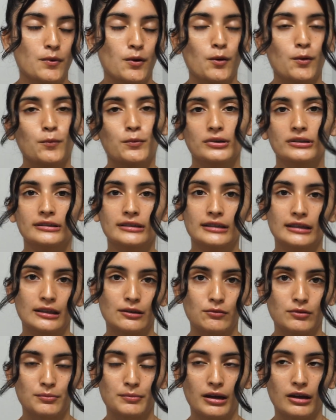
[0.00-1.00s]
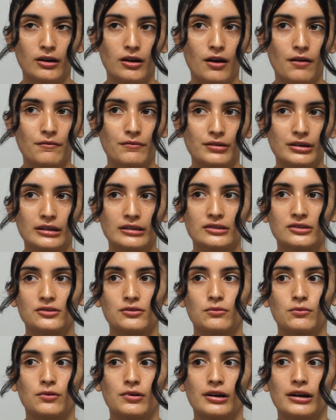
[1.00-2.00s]
with dealing with my confidence
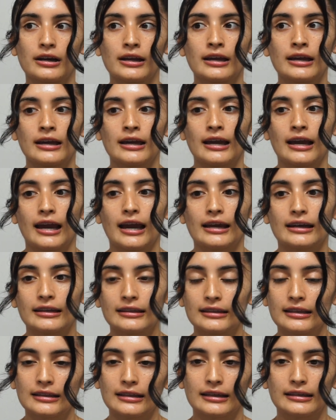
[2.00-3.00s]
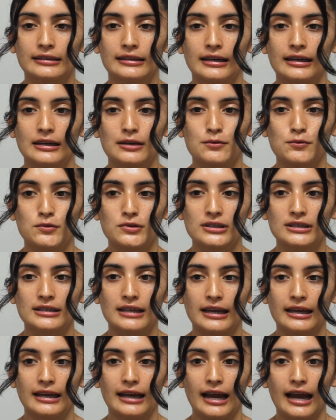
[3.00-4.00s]
or anything like that. It was
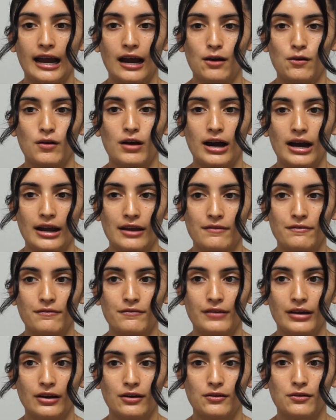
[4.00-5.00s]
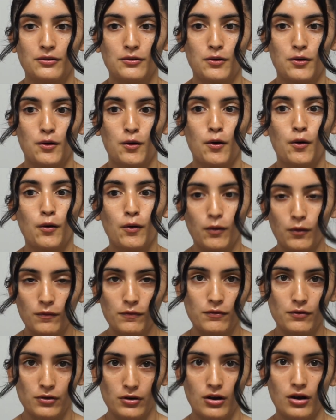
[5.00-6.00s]
like how I felt
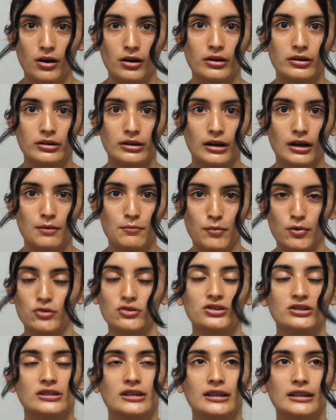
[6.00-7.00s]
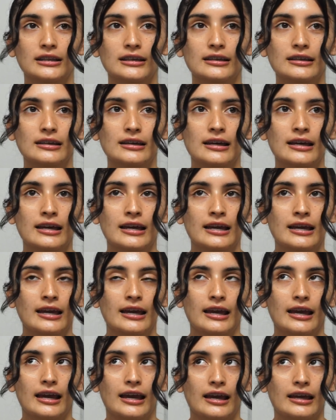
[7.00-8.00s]
overall emotionally,
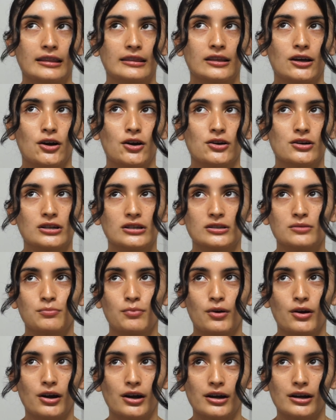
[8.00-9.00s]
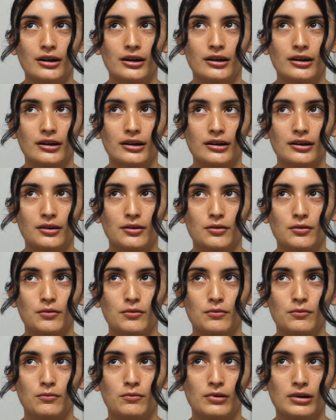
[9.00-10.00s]
and the hardest part
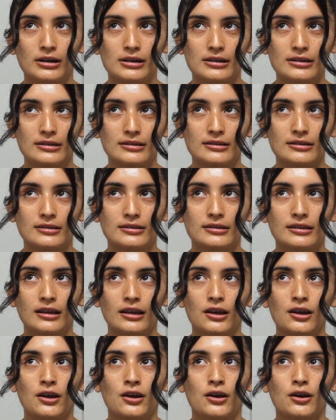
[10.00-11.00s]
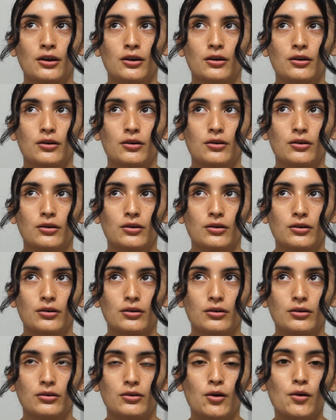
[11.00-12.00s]
was
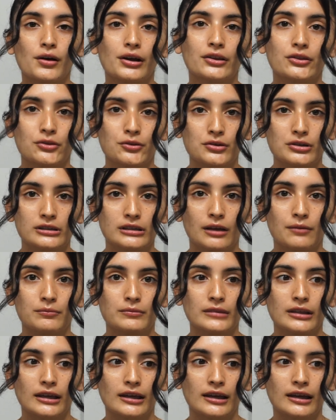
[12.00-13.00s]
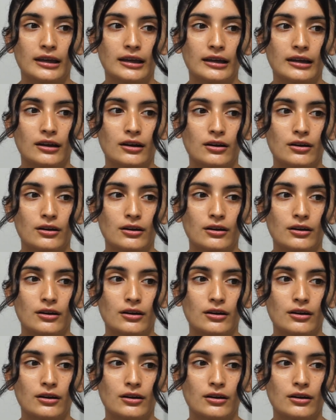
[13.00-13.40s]
going through something